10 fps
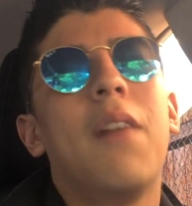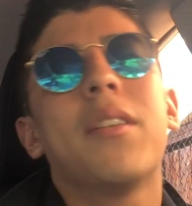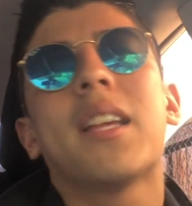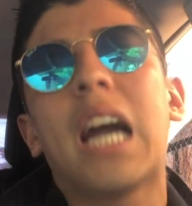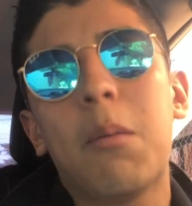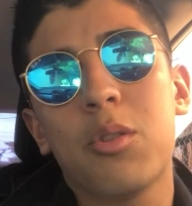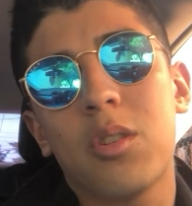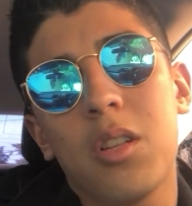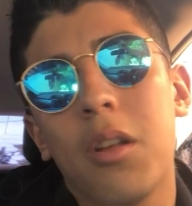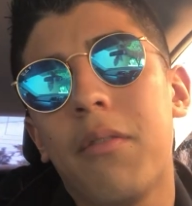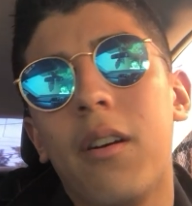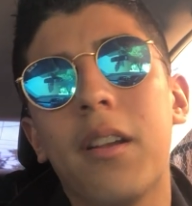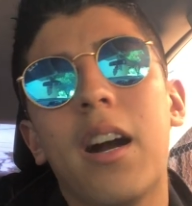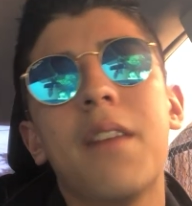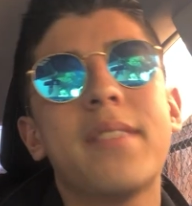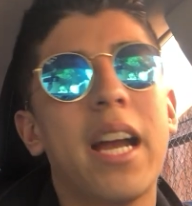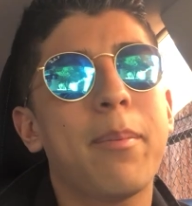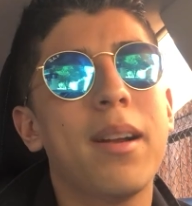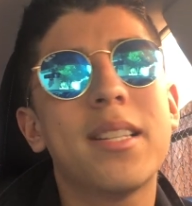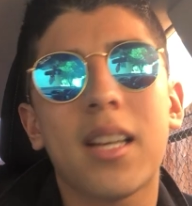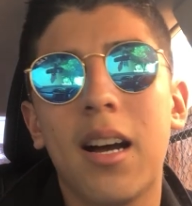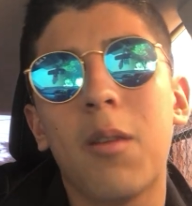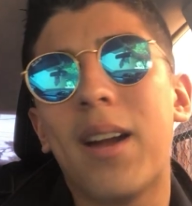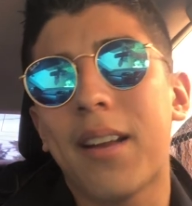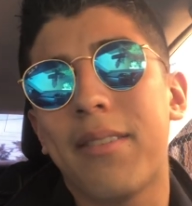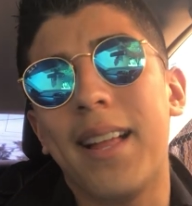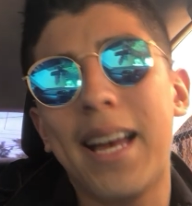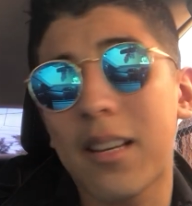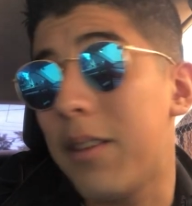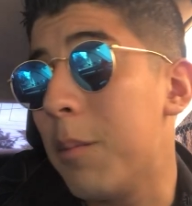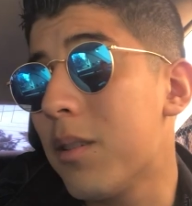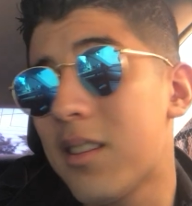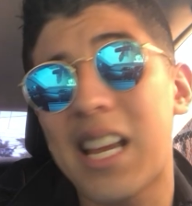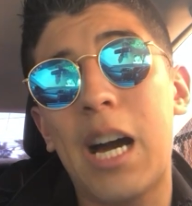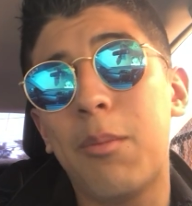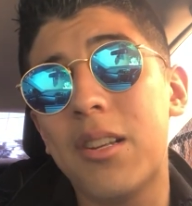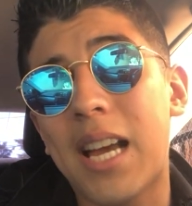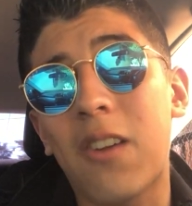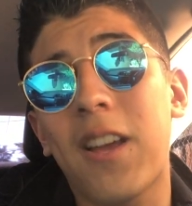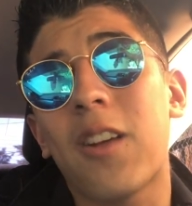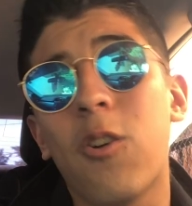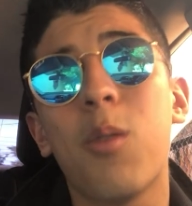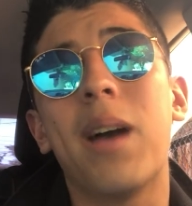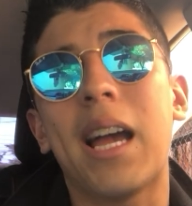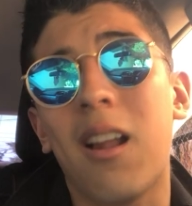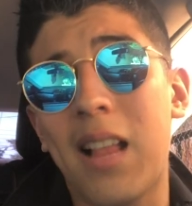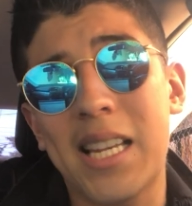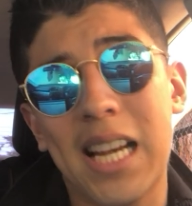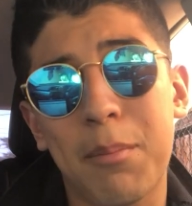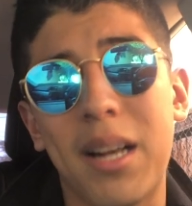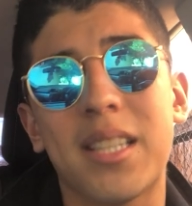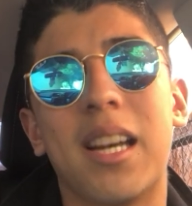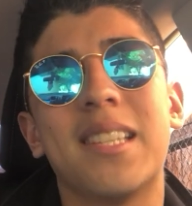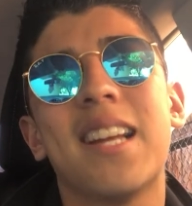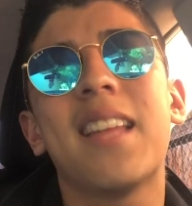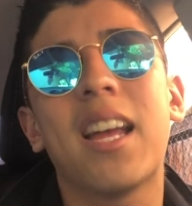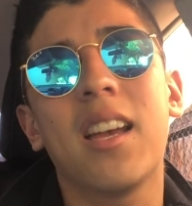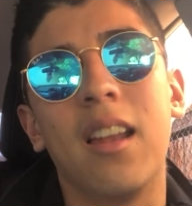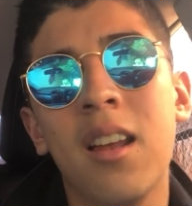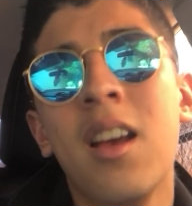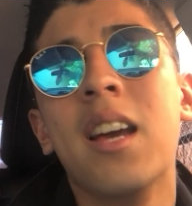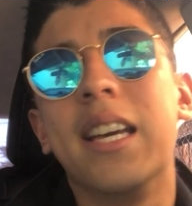For the Cowboys are slowly falling off. Dak Prescott, red flag. If I'm a Cowboys, I go get a quarterback. I don't like Dak Prescott. He's not that good.